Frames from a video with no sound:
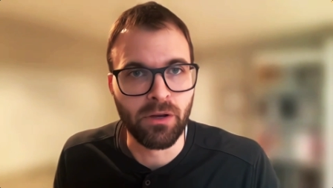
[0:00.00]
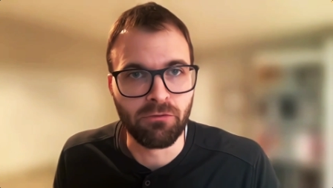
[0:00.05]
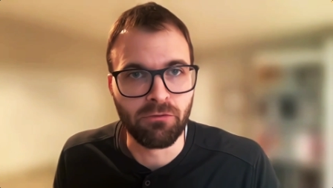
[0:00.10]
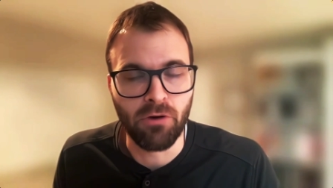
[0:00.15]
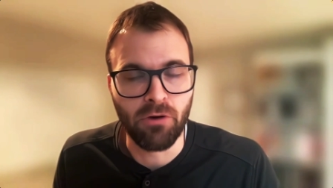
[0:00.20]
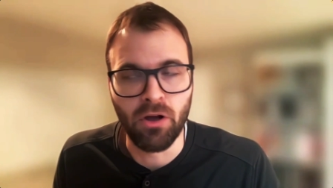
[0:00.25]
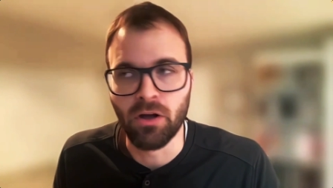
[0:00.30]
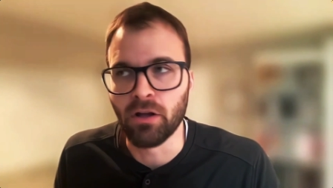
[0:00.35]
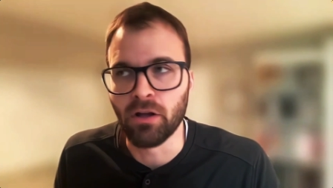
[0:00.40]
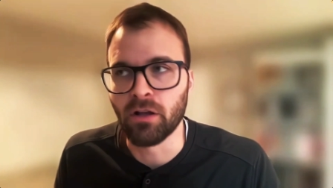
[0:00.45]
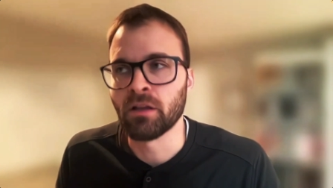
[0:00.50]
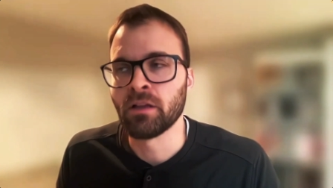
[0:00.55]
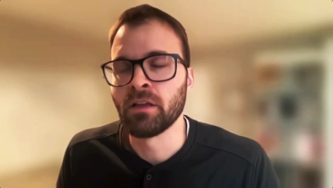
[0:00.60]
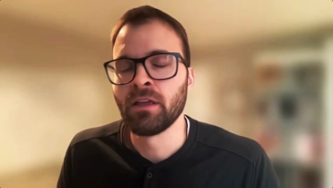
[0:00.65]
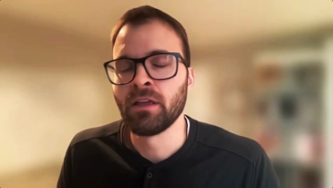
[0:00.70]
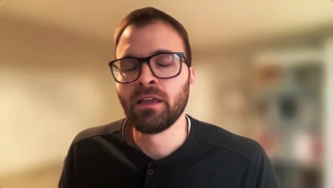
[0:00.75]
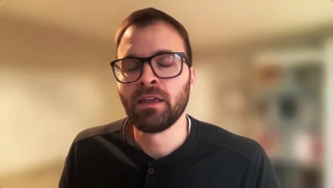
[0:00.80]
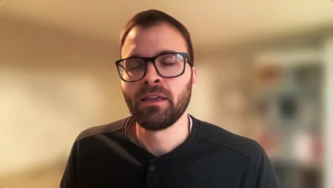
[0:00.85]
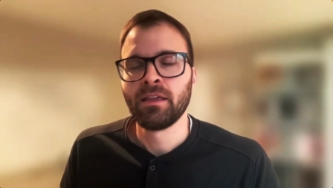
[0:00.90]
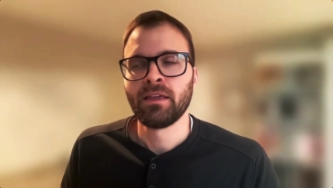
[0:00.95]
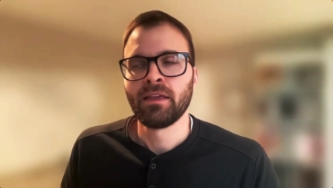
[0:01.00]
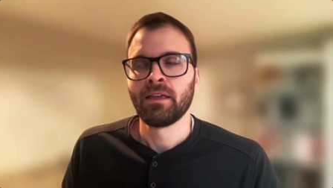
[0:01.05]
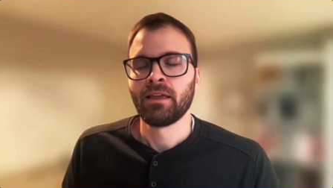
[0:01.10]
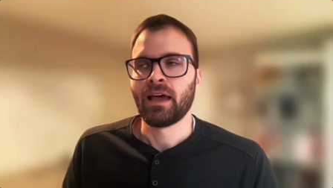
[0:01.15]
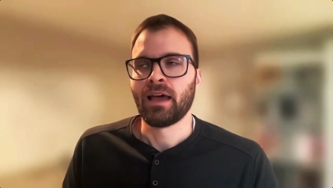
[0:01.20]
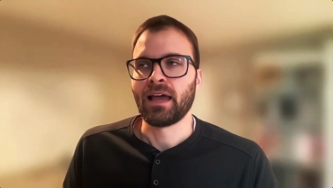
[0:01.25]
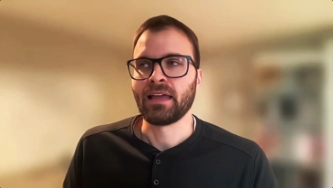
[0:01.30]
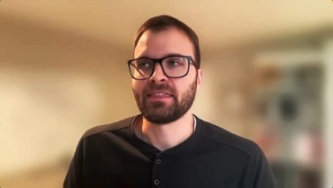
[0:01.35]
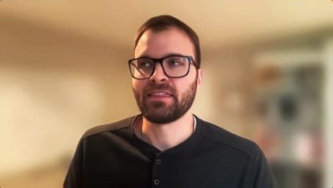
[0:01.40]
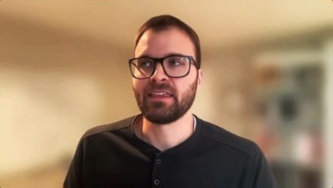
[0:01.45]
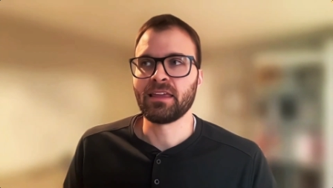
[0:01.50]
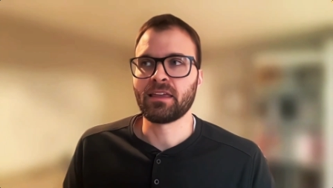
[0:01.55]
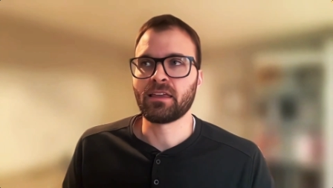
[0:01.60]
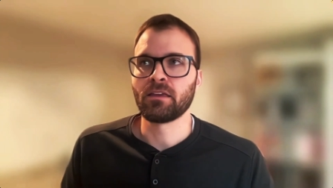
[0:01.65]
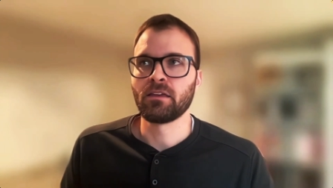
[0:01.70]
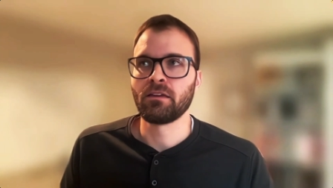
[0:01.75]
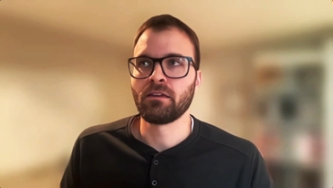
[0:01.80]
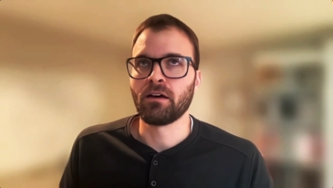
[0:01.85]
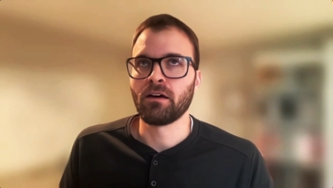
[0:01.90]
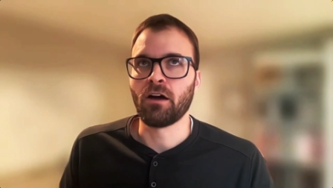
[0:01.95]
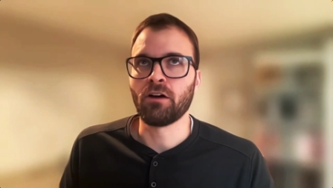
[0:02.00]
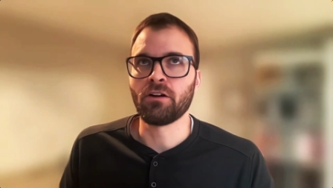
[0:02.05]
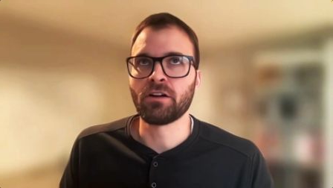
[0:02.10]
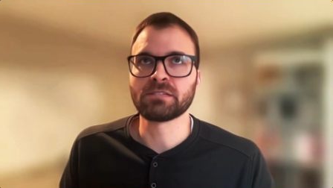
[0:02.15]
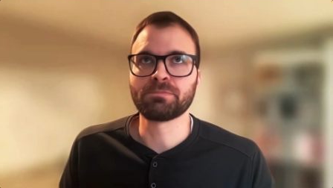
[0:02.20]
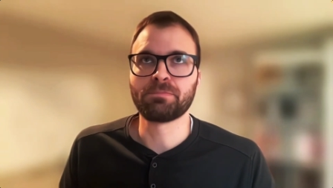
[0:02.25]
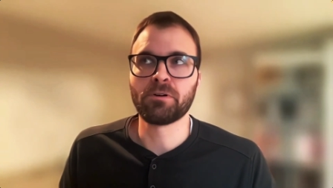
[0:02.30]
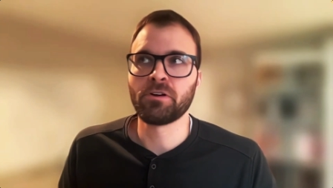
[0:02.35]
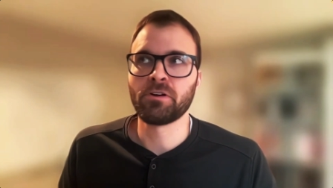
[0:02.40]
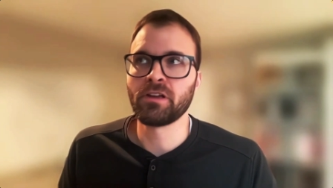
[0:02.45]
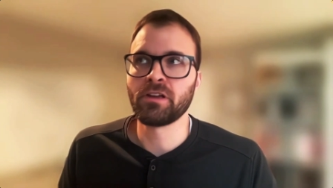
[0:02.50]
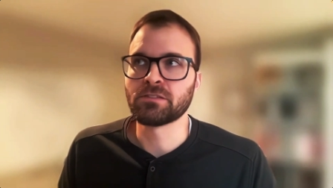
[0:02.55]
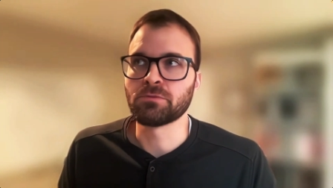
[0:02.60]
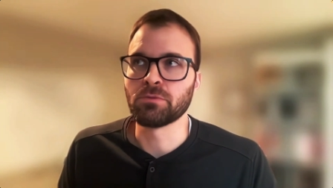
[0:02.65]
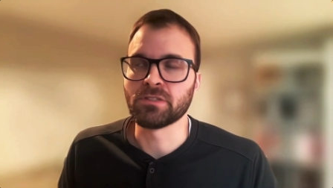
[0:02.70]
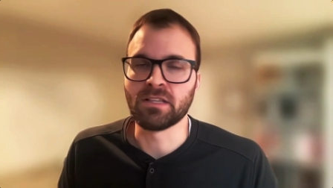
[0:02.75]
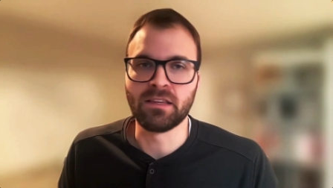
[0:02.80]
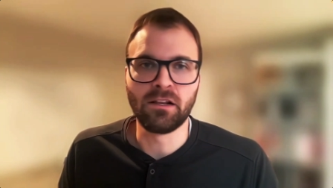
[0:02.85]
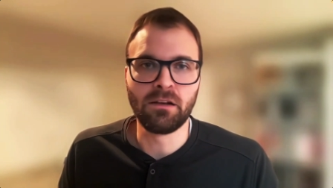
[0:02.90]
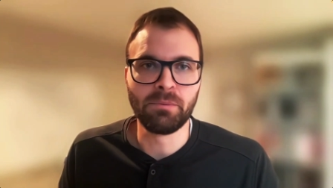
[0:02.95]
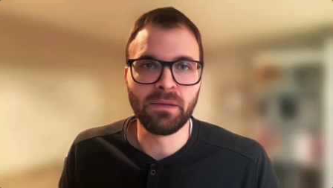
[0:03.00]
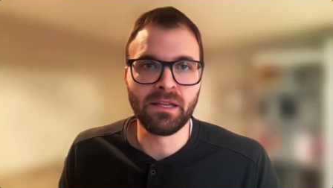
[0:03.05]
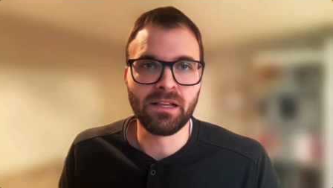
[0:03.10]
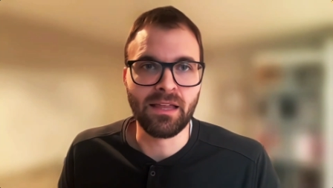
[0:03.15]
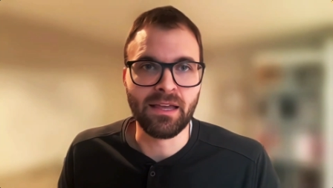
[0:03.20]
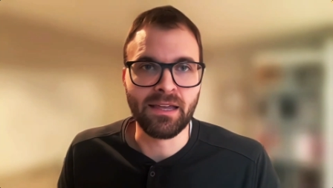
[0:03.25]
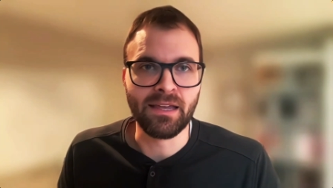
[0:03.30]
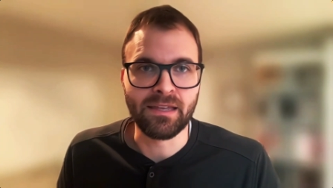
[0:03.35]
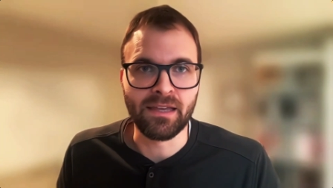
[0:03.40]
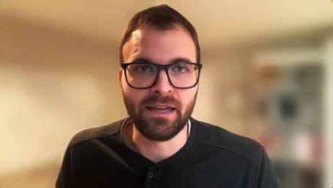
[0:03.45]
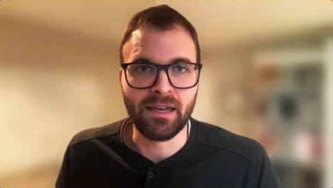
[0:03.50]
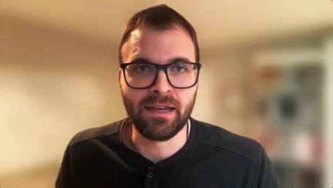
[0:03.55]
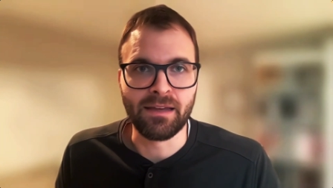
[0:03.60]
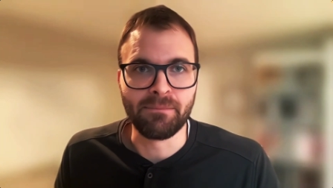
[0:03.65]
went wrong. I think our experience was a little bit like